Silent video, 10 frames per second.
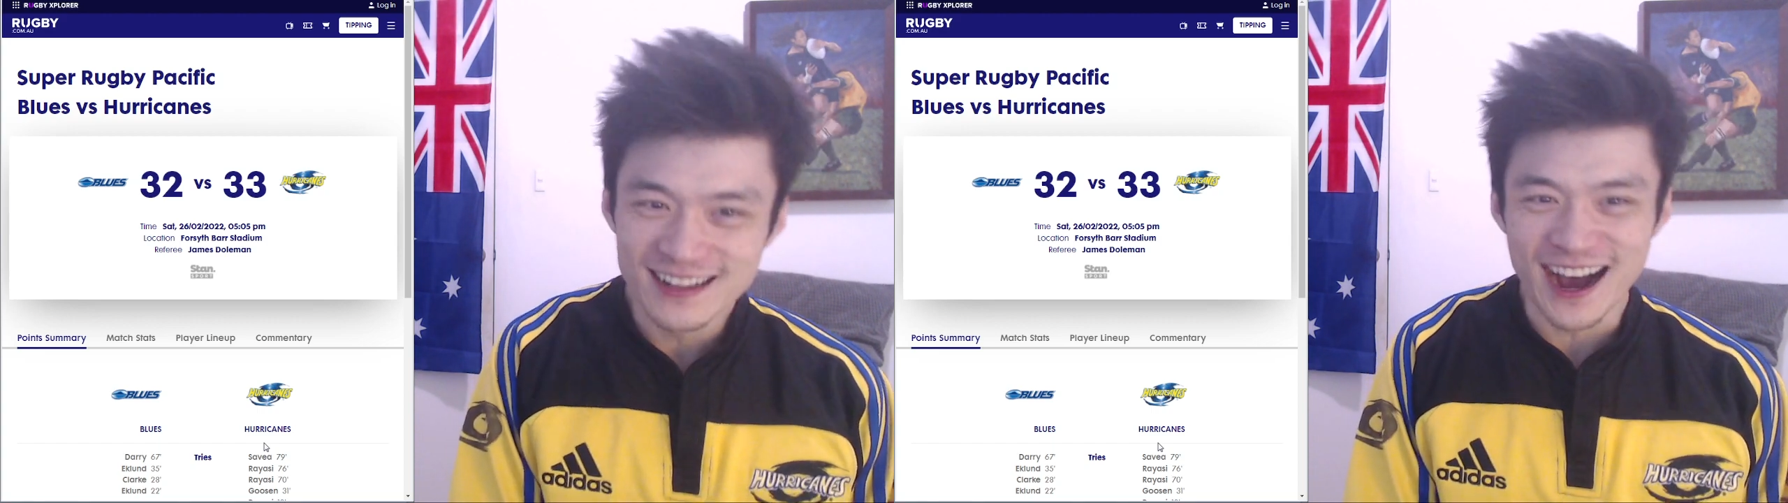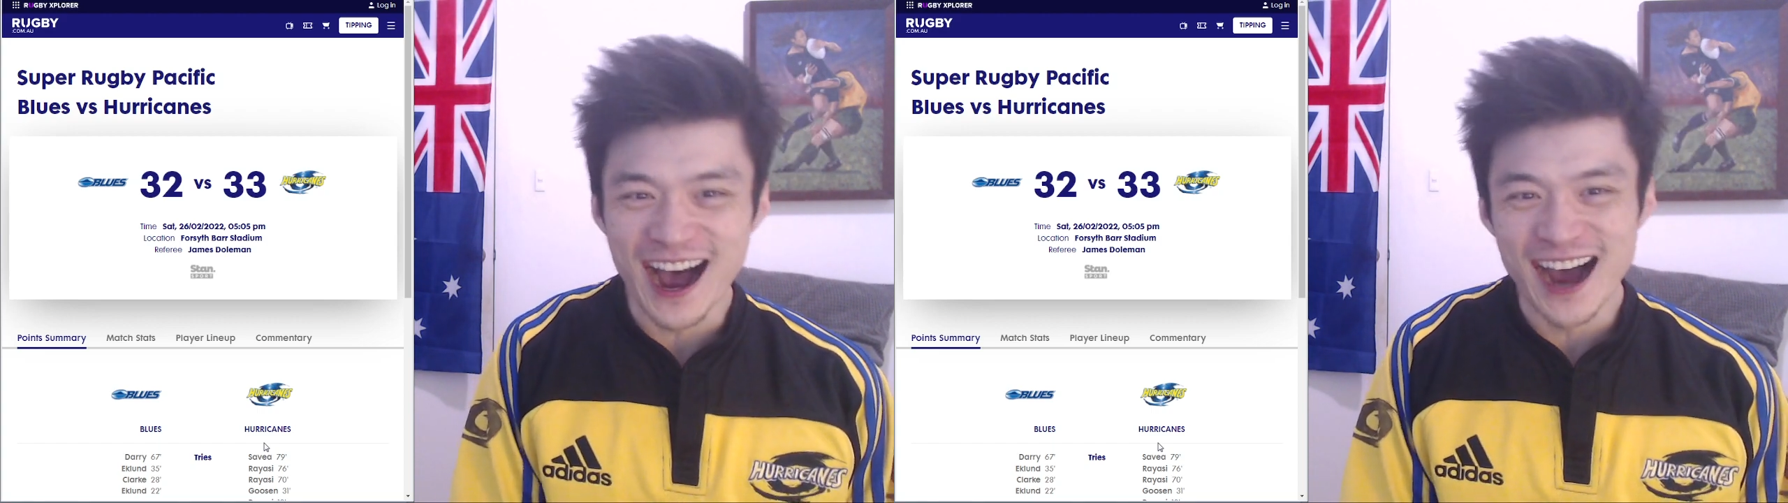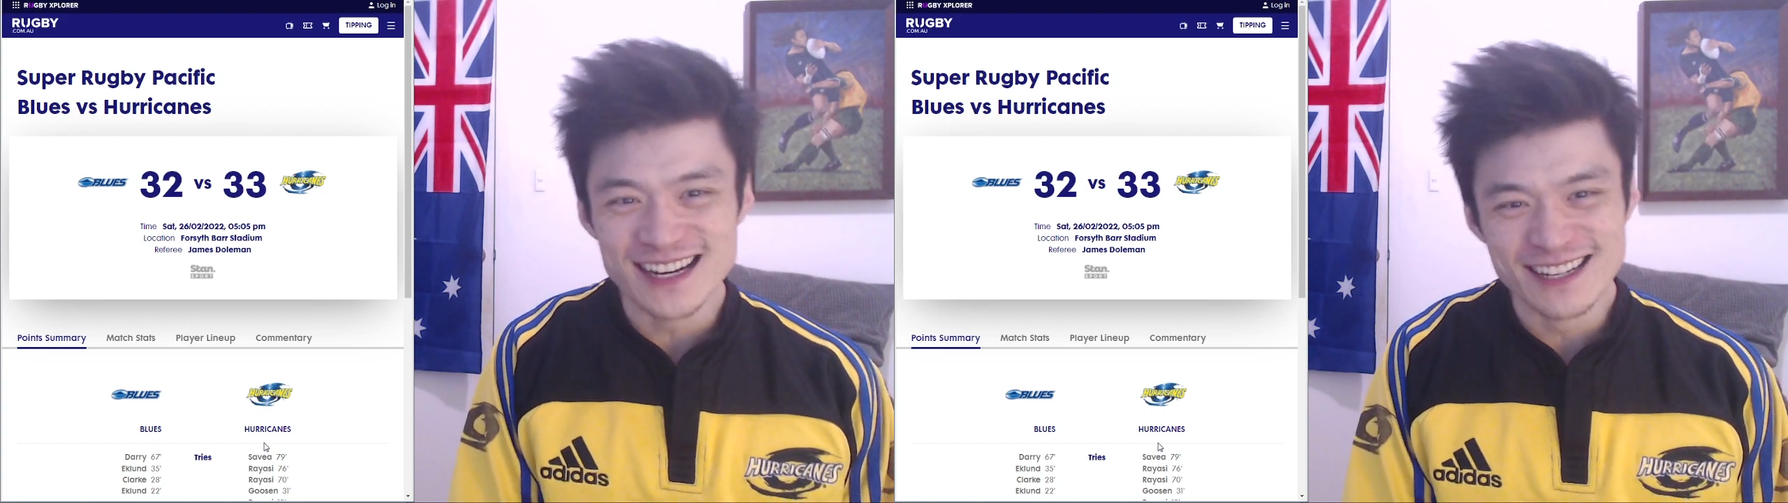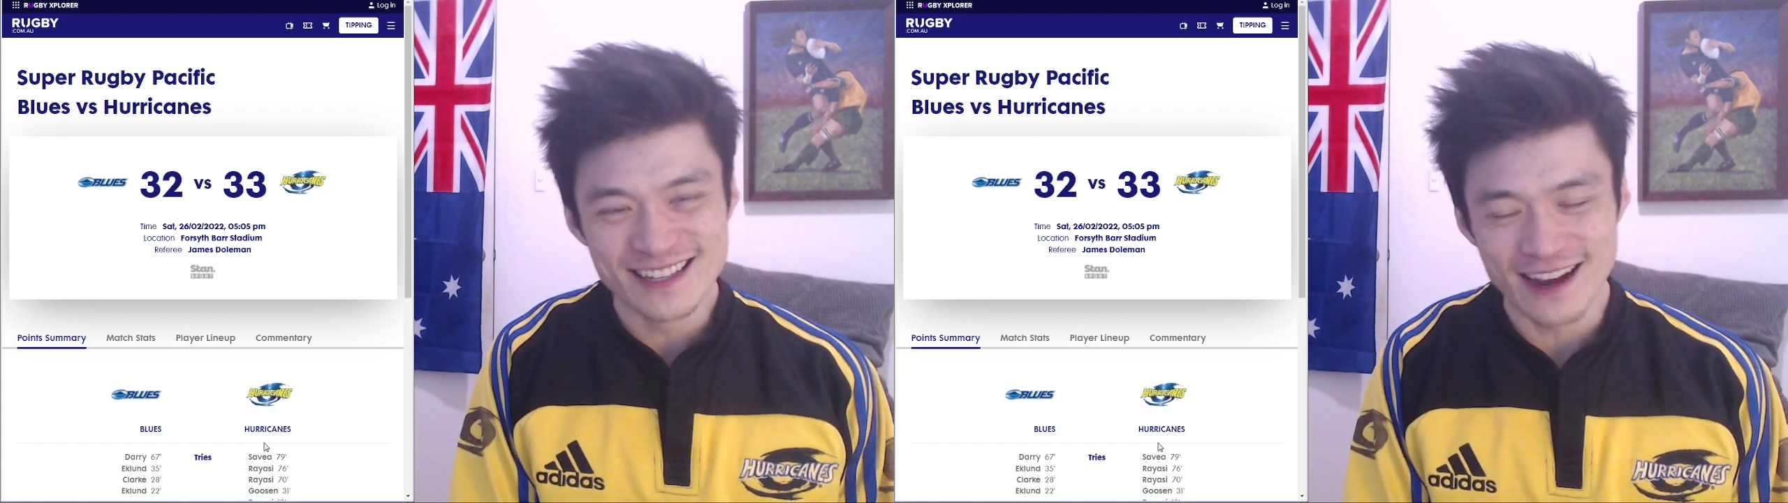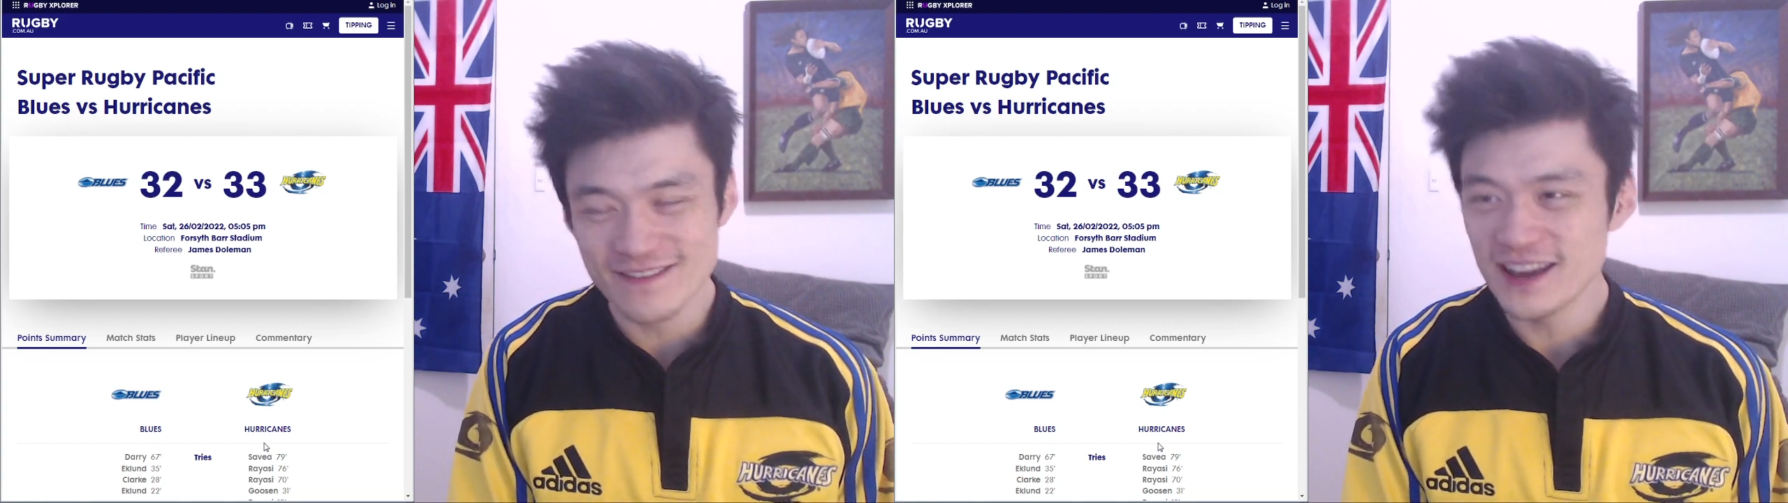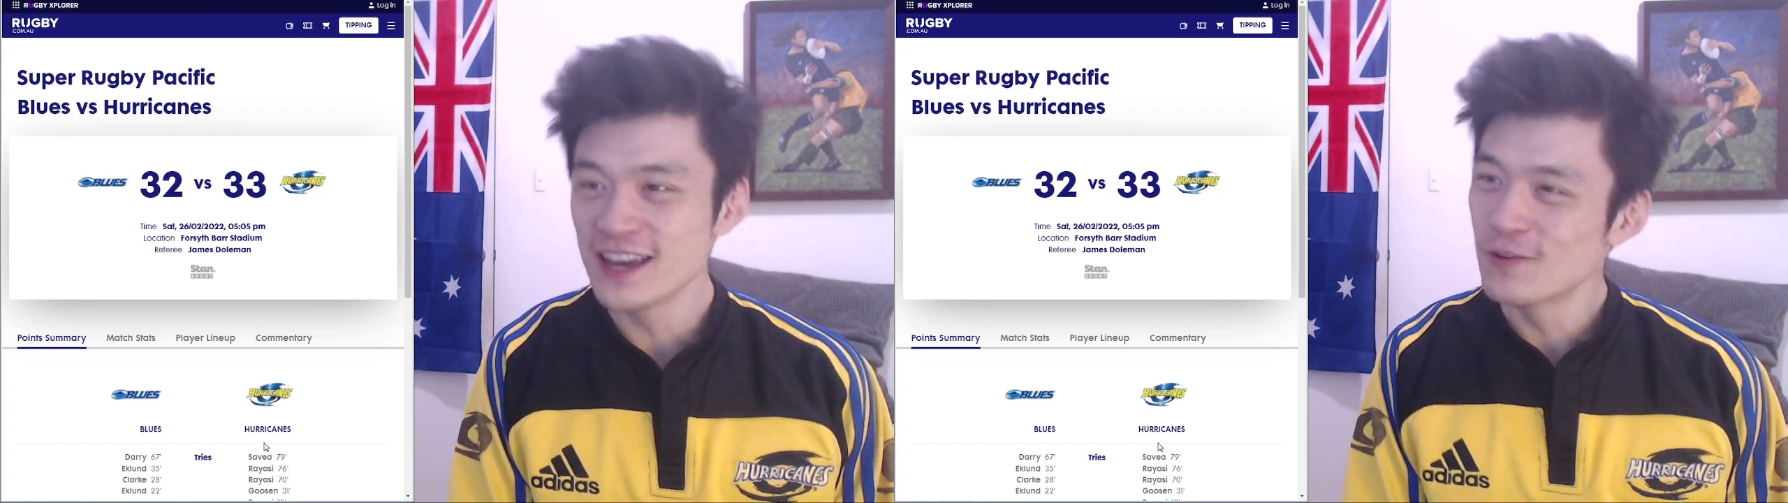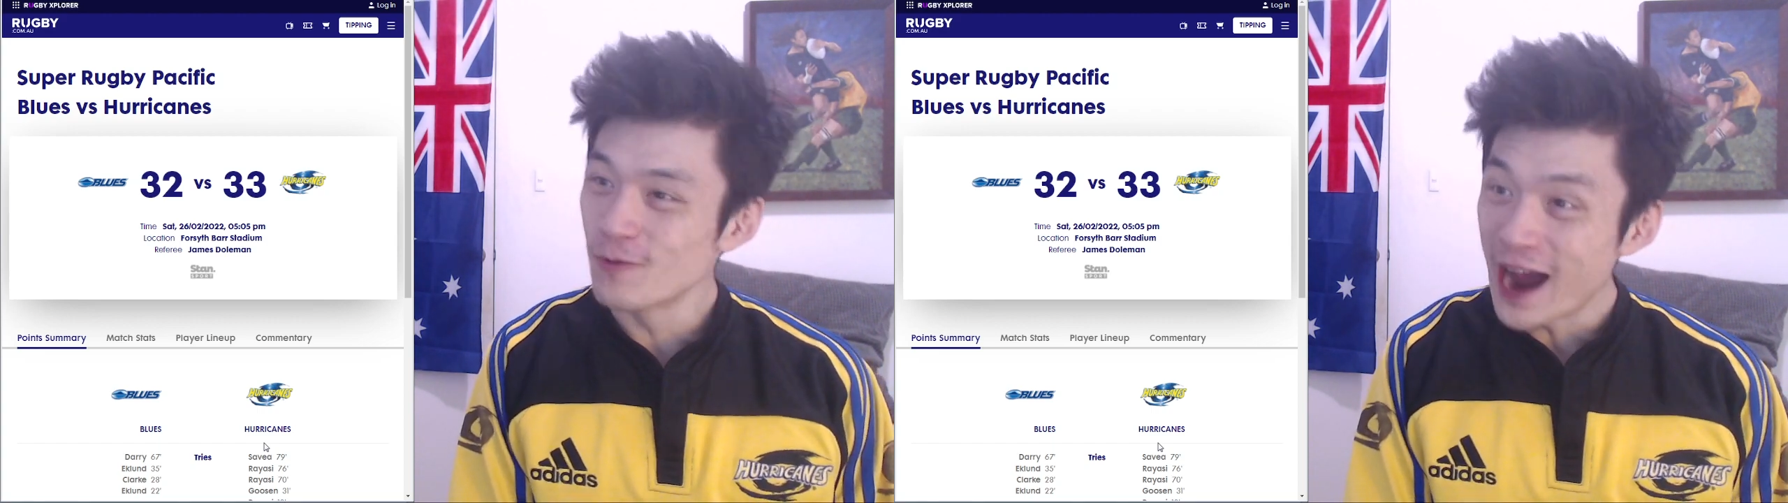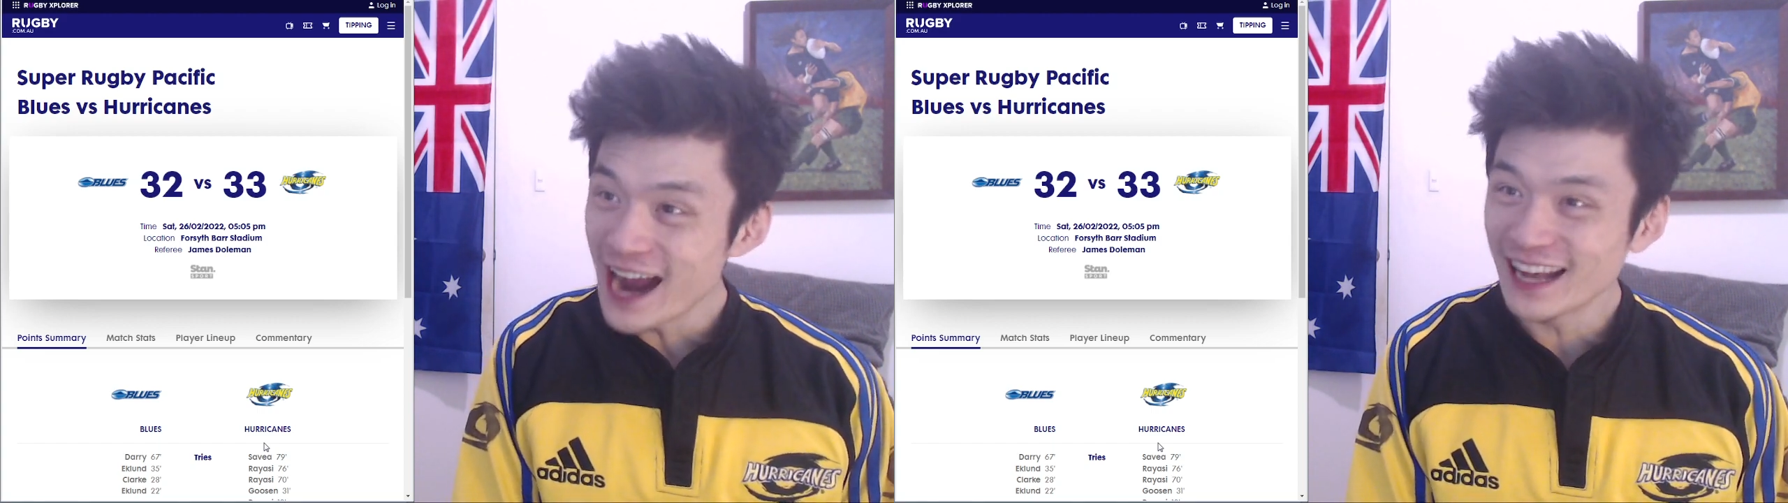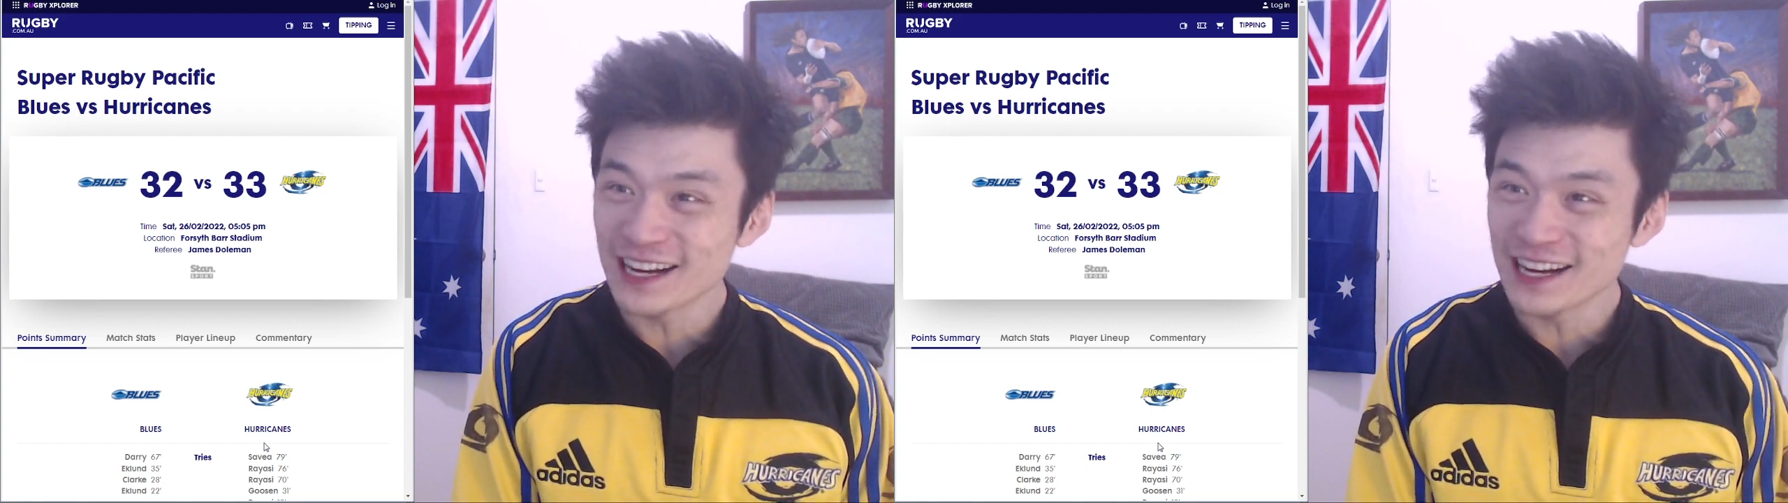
Adi Savia, he ran like a